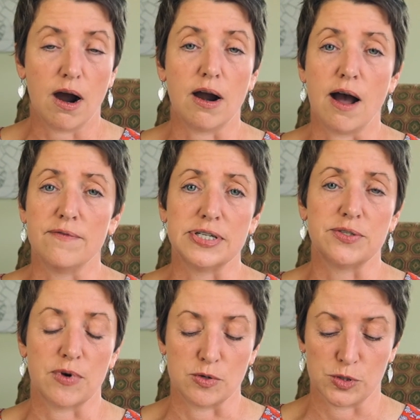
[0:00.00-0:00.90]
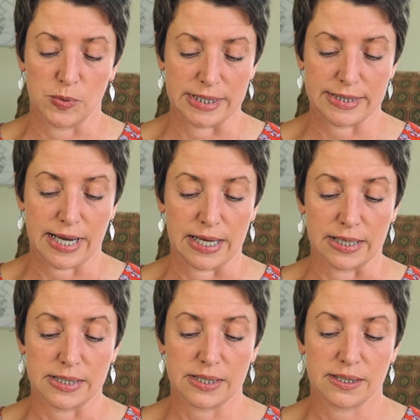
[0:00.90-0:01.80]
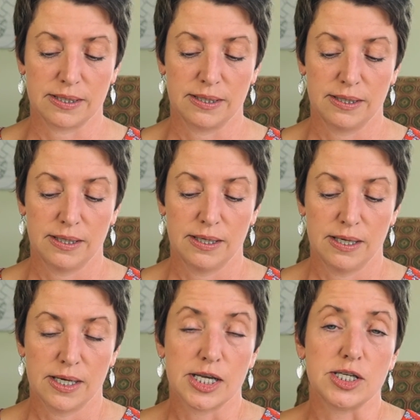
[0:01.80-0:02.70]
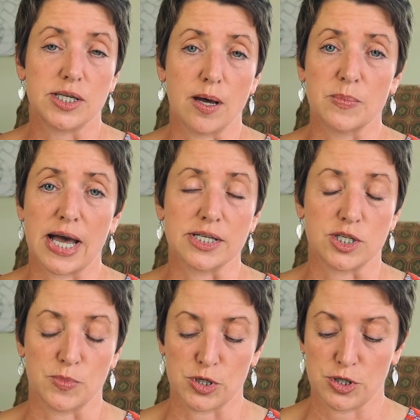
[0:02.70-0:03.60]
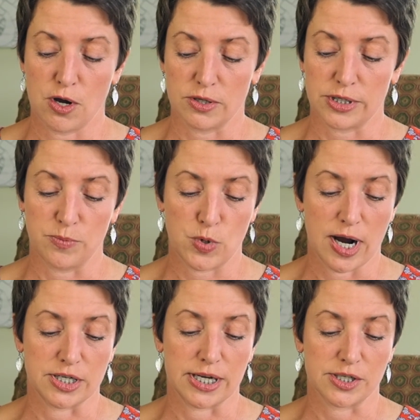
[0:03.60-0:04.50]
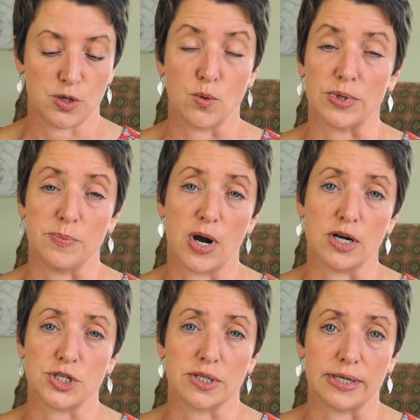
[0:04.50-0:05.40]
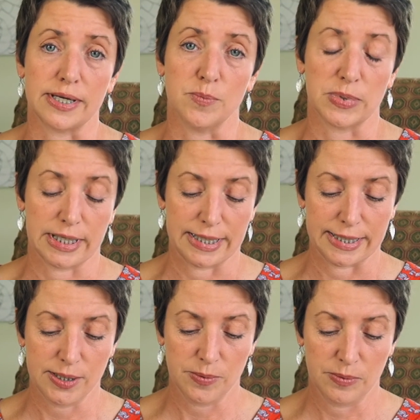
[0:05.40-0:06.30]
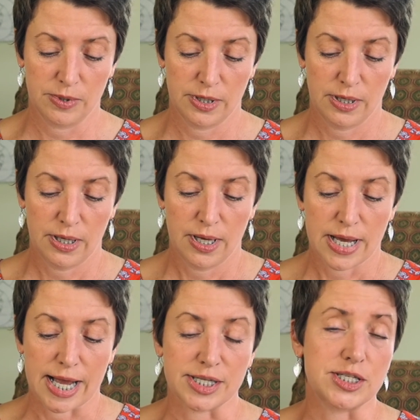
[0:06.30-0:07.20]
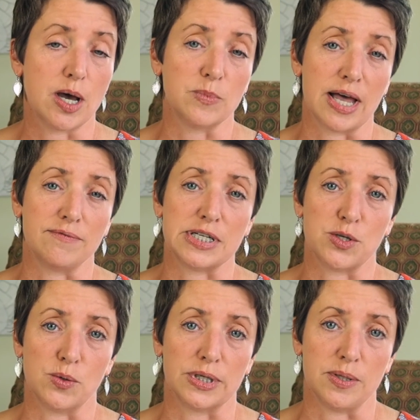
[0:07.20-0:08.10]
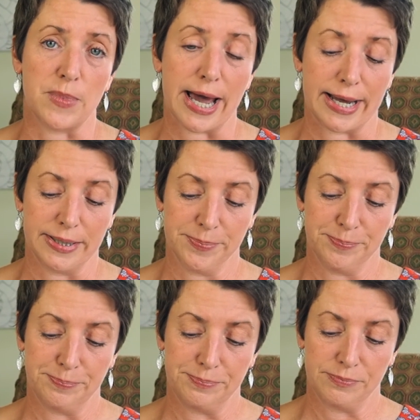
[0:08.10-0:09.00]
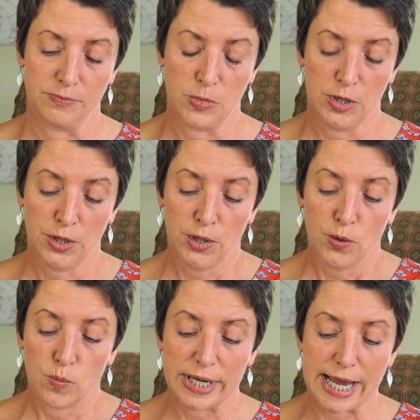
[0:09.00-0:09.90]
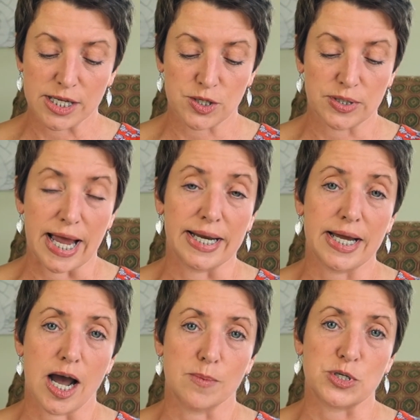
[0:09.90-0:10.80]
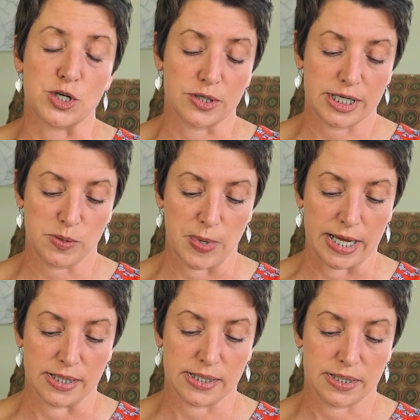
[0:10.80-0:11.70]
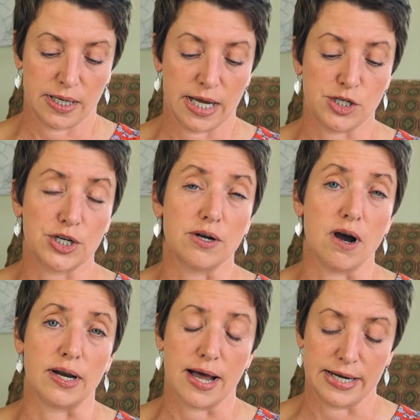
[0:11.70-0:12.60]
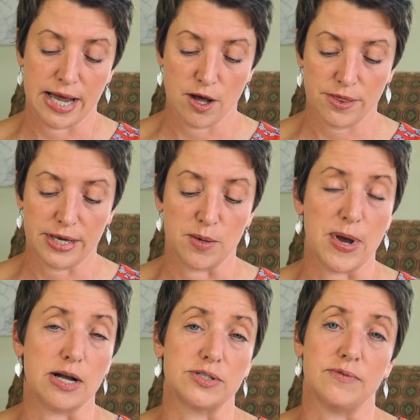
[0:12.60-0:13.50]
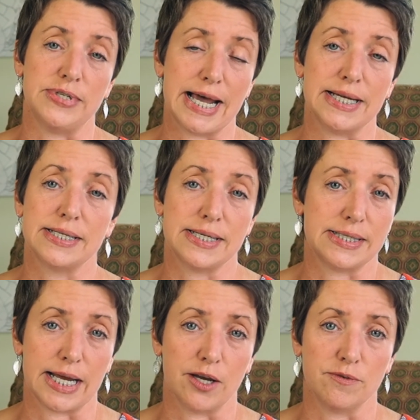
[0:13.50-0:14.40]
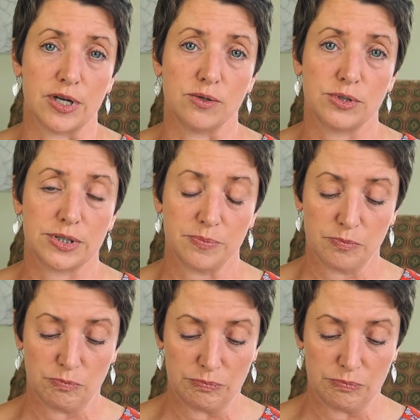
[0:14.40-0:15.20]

Our office phones went silent. Some customers halted projects only partially completed, and some left us holding the bag. We canceled any optional expense and took on unhealthy amounts of debt to stay afloat.